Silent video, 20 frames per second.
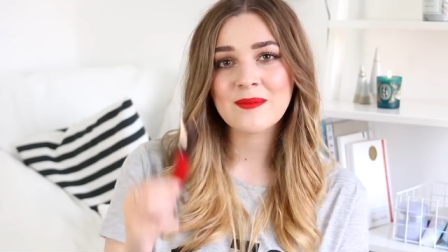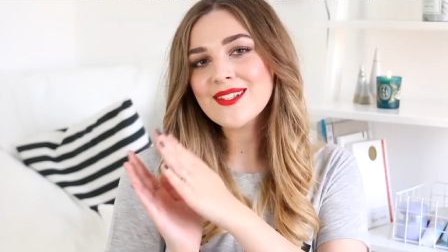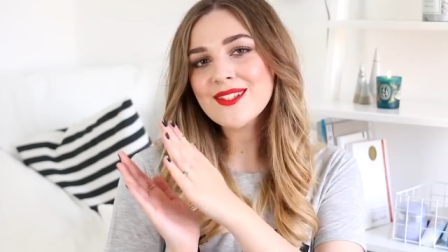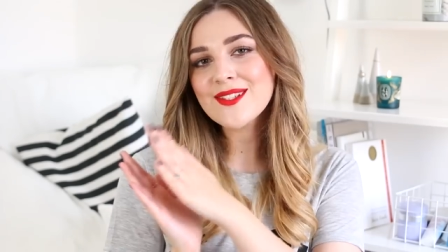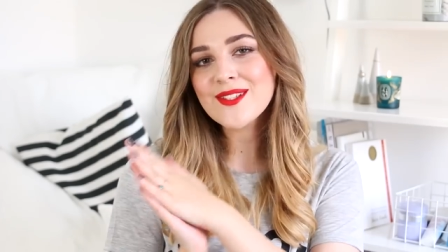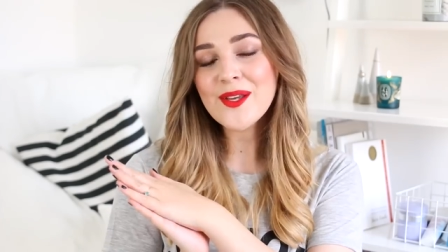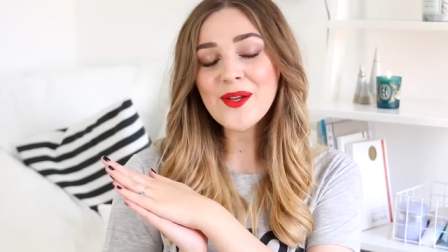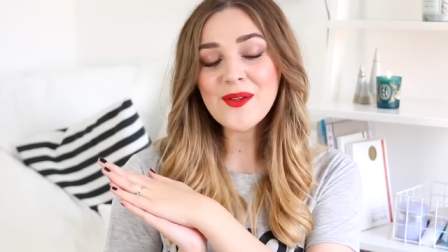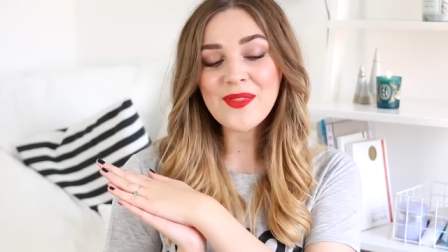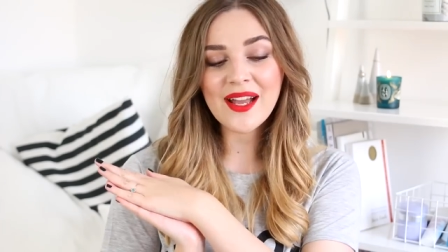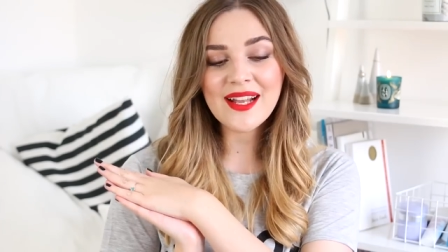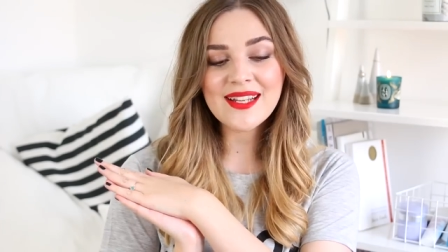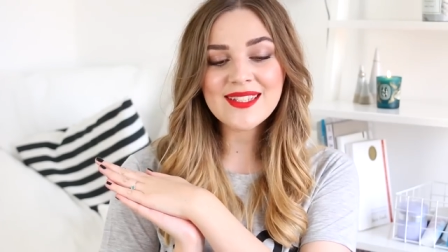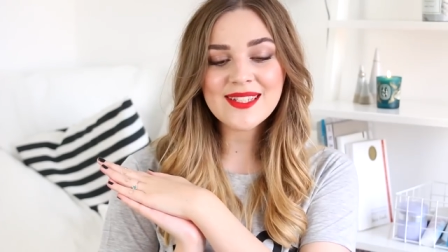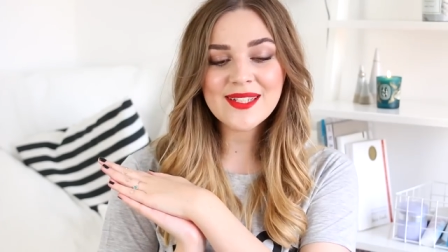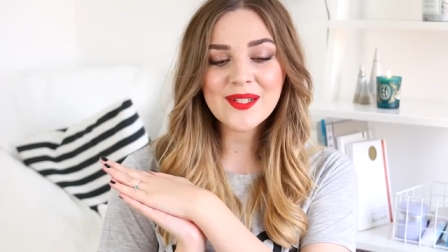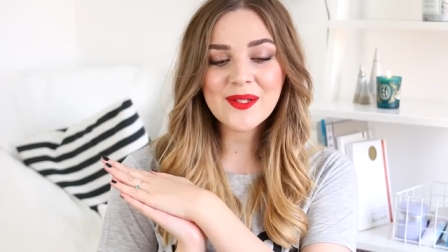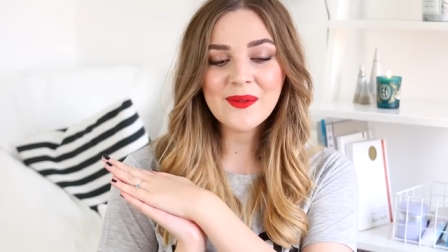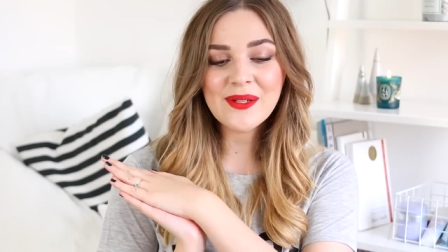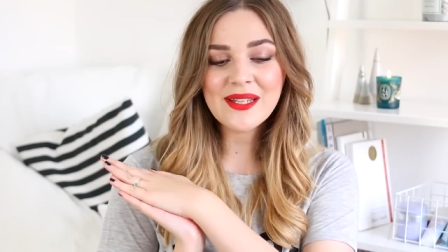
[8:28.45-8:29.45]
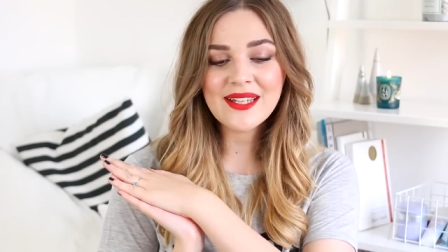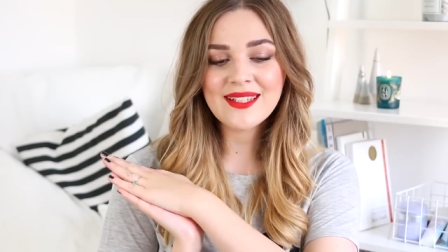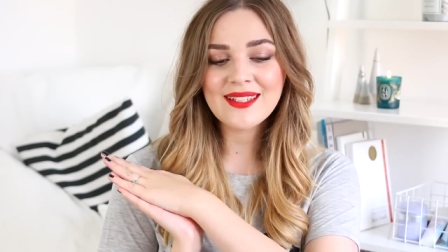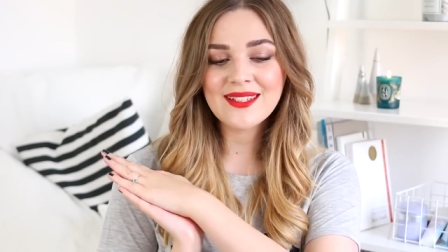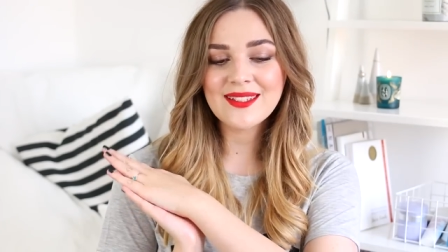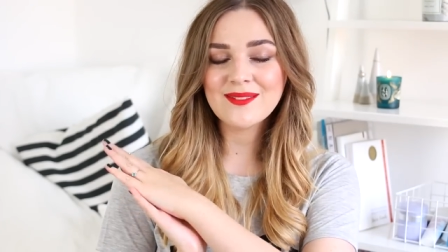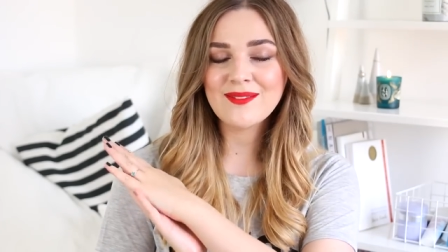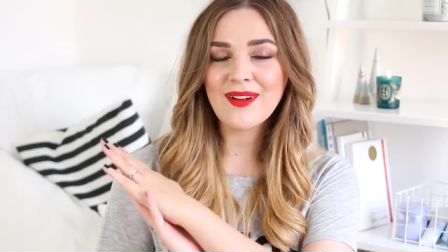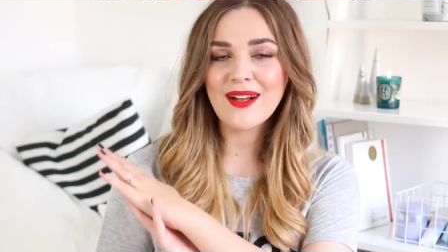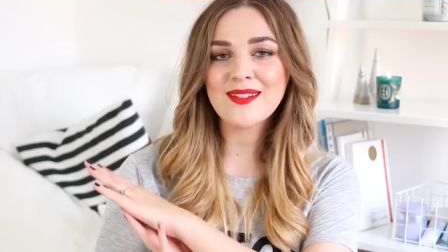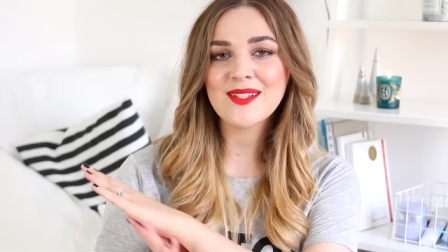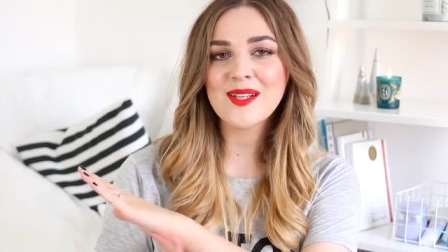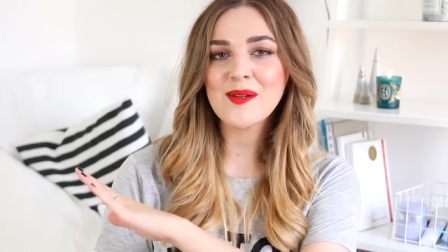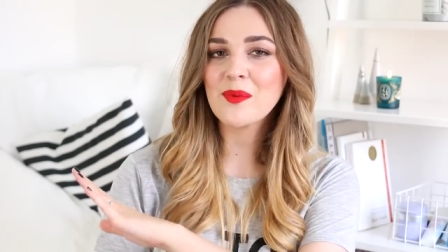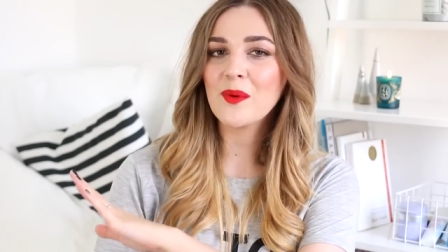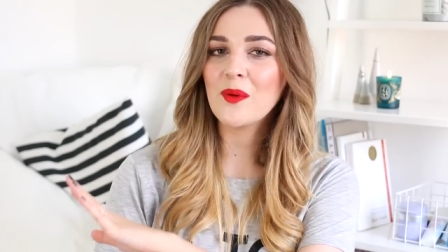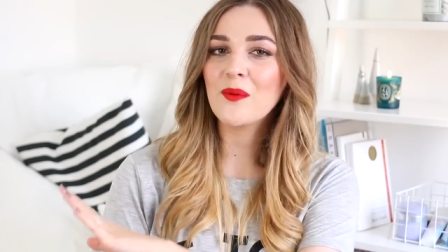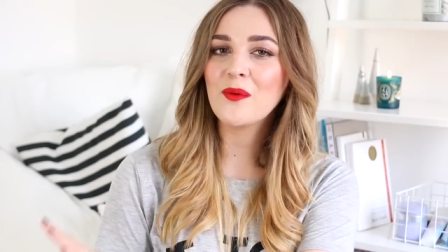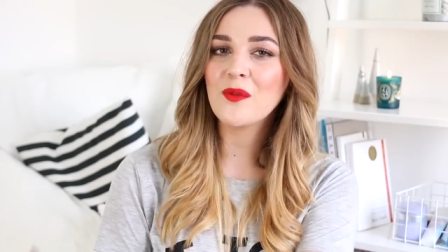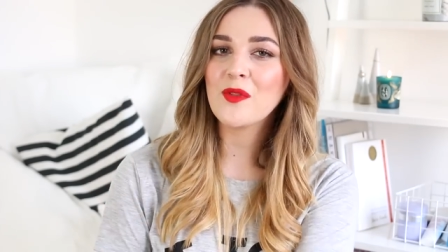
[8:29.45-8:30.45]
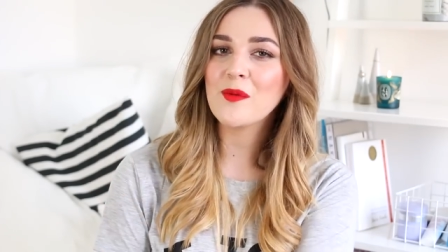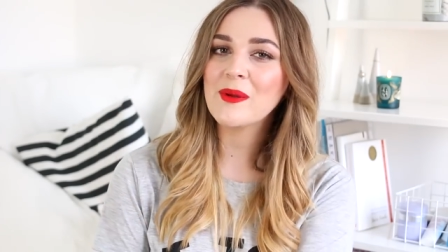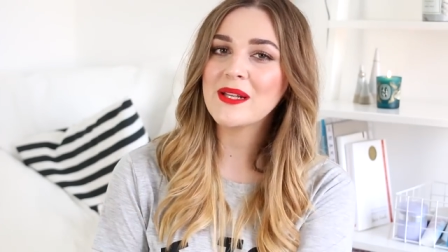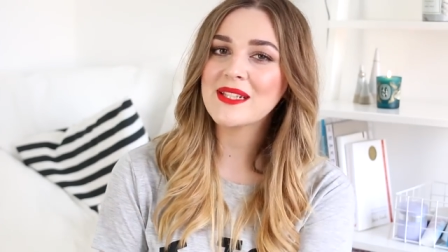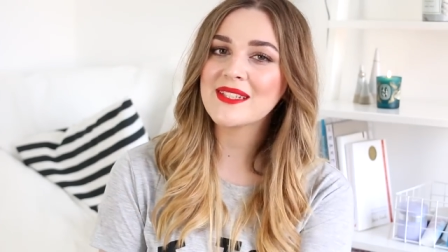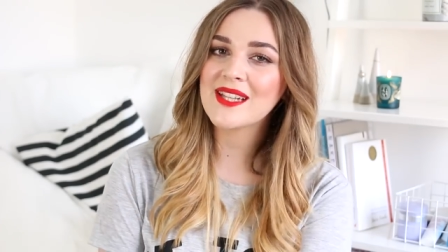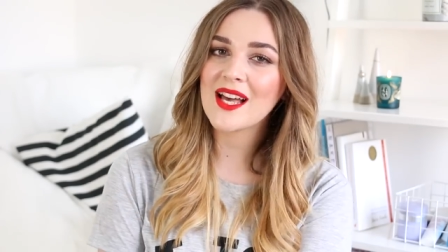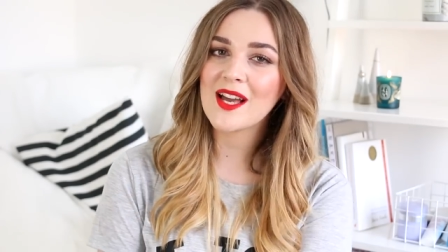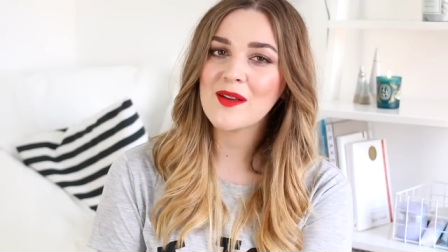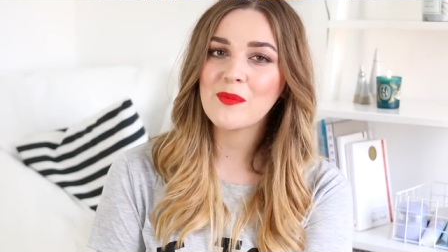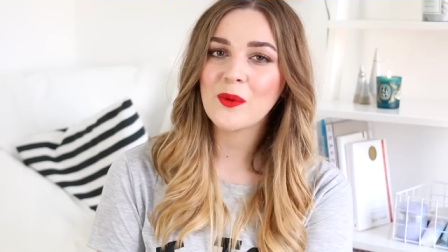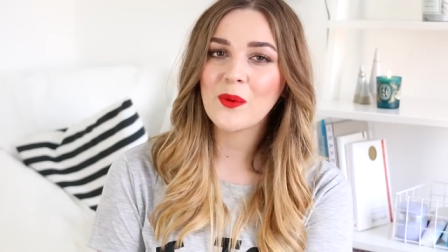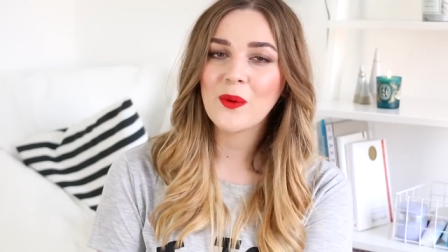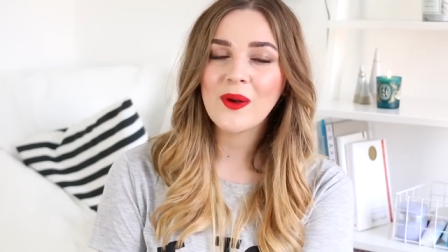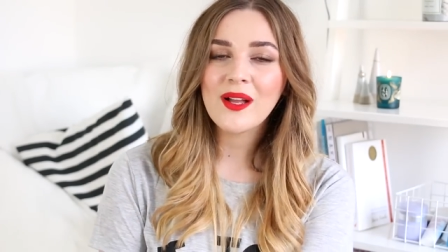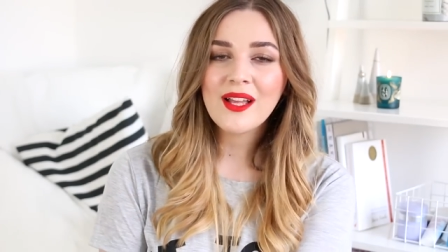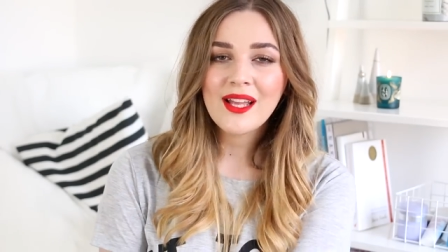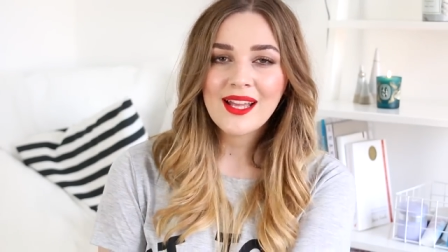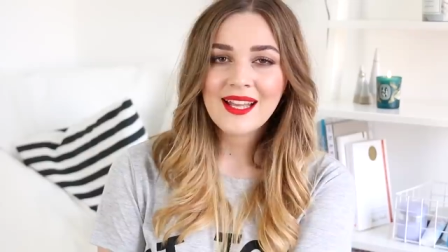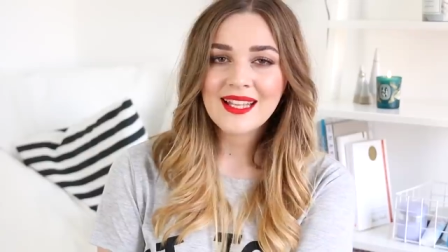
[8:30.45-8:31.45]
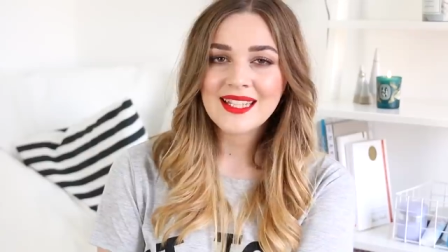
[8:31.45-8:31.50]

So that is a quick little roundup of all the bits that I bought